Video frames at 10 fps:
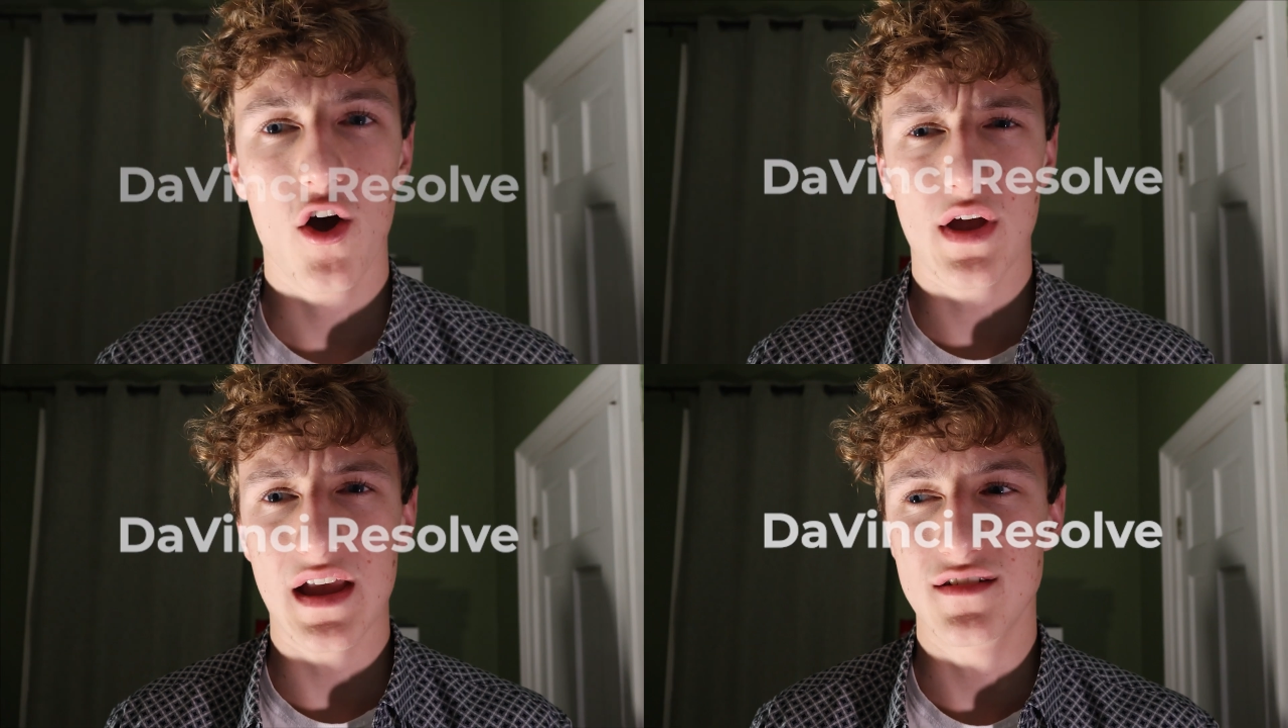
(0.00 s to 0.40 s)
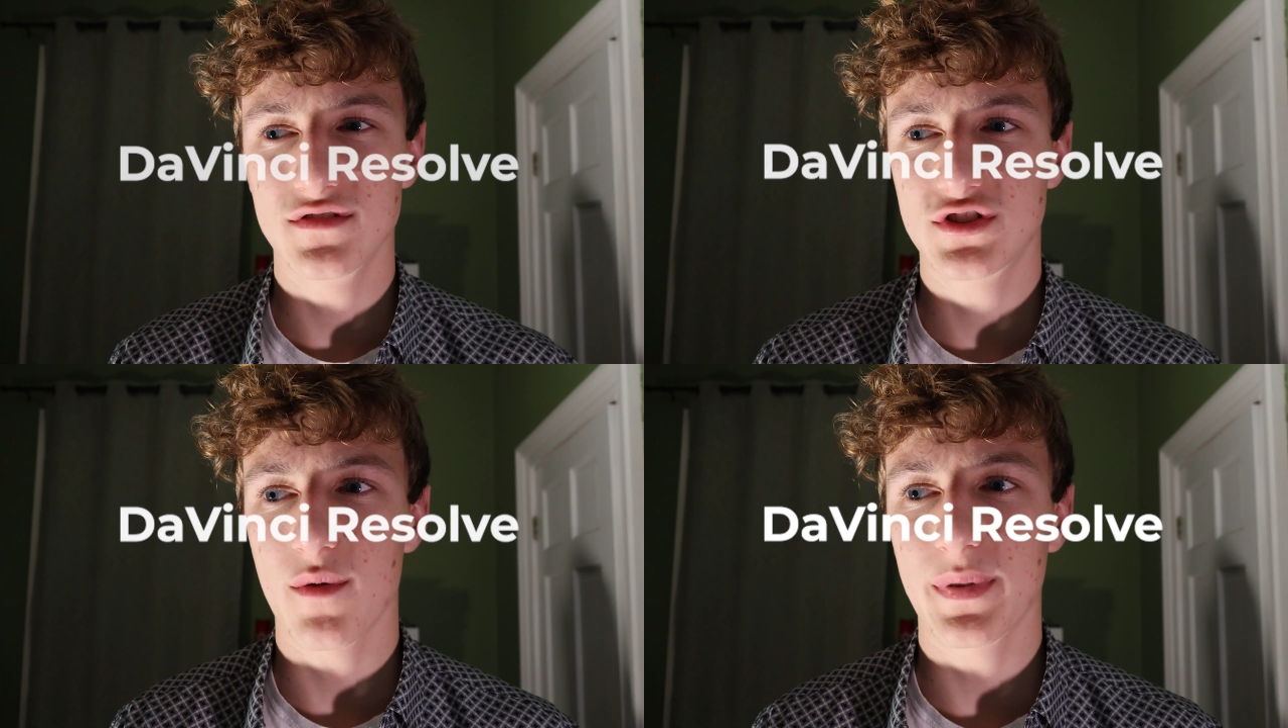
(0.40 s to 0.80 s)
Okay,
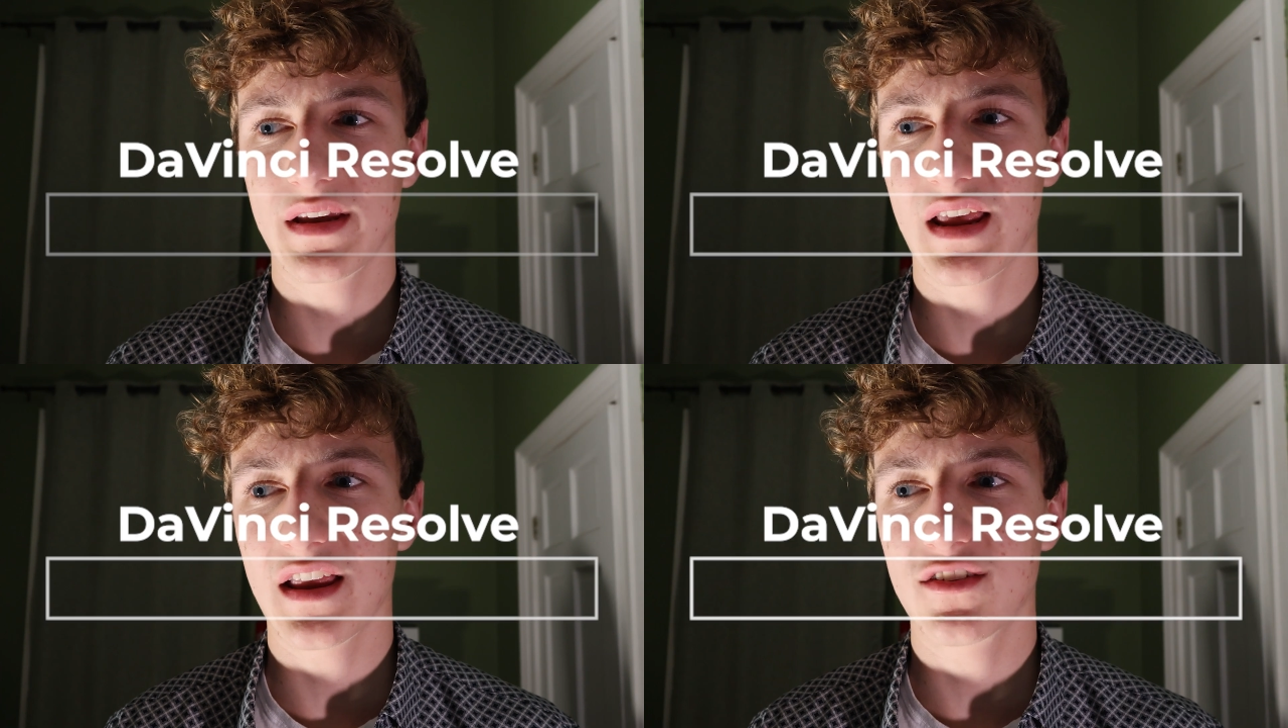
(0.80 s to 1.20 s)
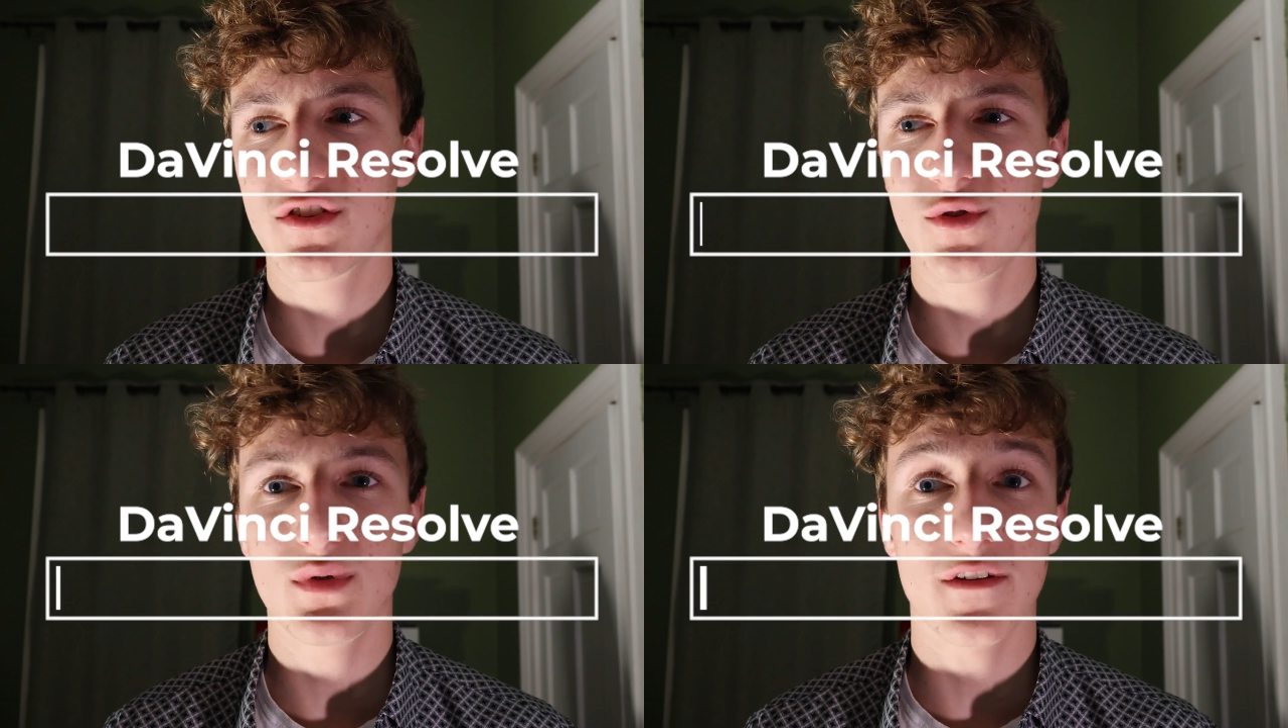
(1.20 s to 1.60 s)
jumping
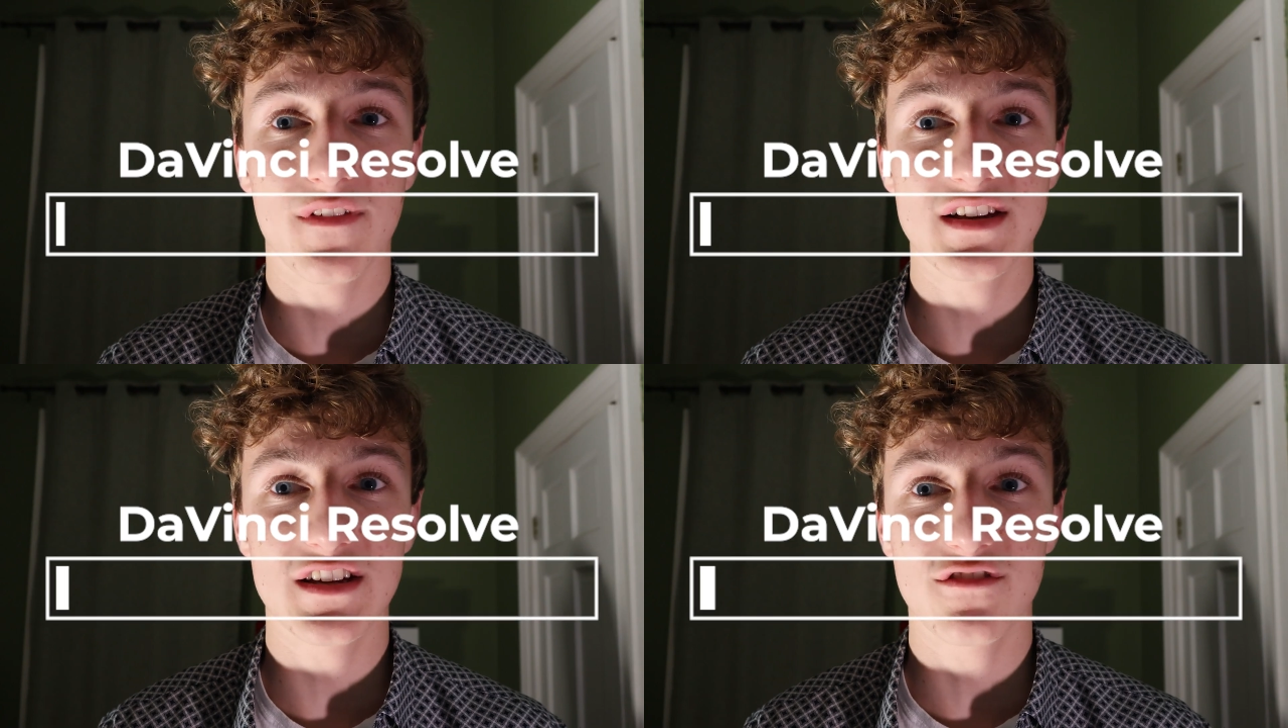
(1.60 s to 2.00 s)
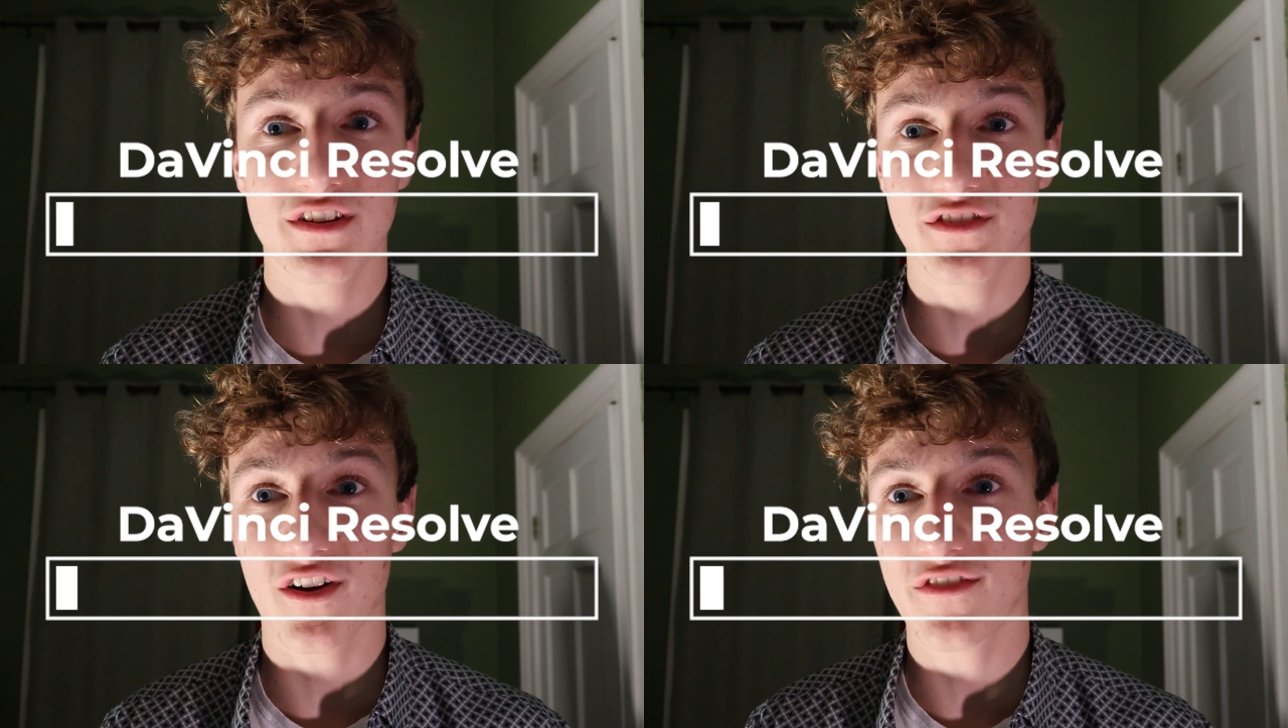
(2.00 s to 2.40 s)
into DaVinci
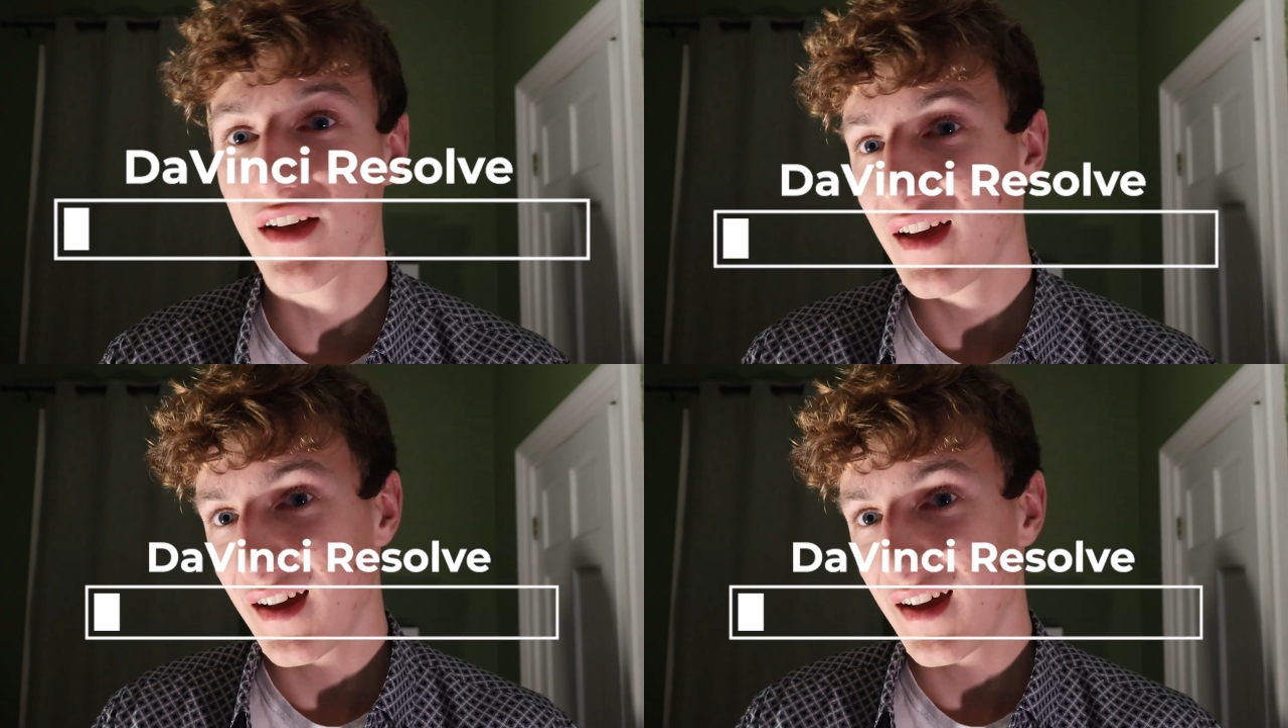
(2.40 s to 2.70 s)
Resolve.